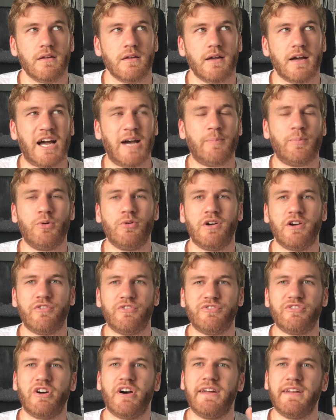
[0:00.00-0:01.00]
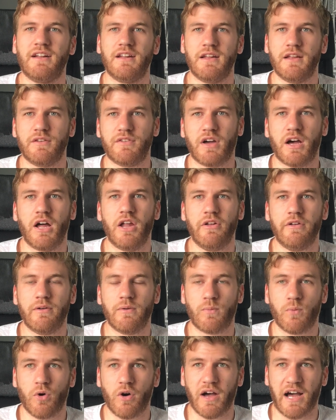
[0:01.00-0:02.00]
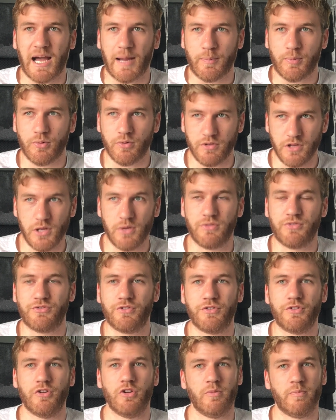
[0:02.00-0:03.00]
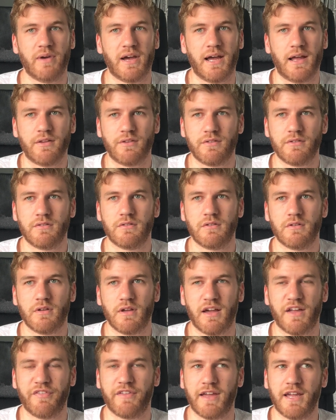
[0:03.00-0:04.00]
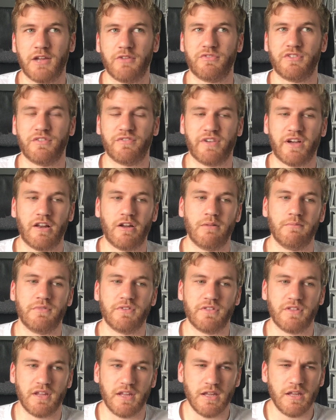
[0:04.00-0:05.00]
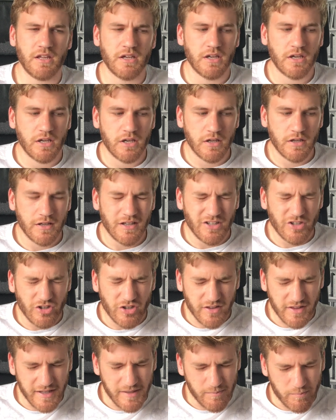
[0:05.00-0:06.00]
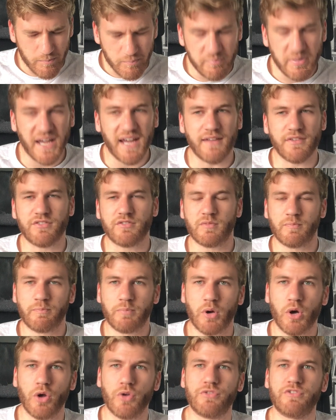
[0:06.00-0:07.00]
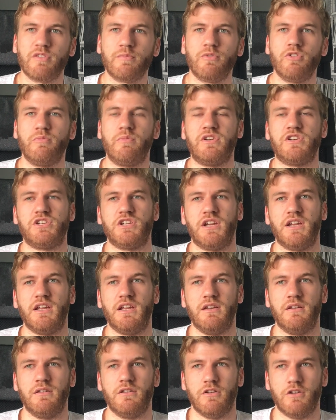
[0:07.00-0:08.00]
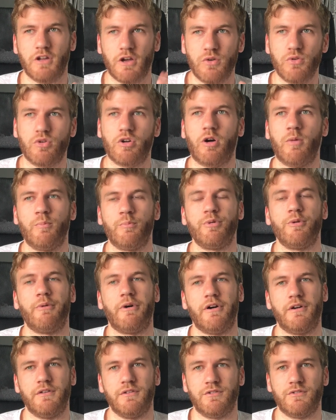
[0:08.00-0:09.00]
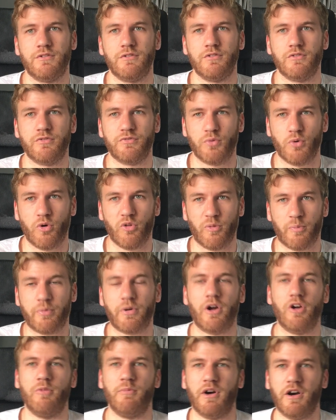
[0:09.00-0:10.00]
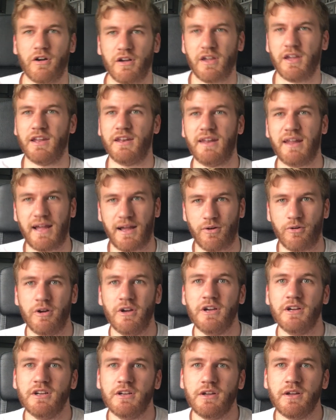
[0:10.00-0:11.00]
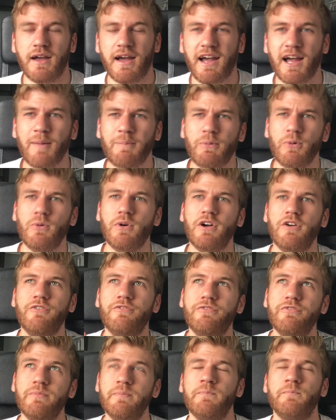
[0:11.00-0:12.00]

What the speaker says: Apple have finally done what Apple used to do best, and they have developed the best possible machine, no compromise, for the Pro market. Now, Apple have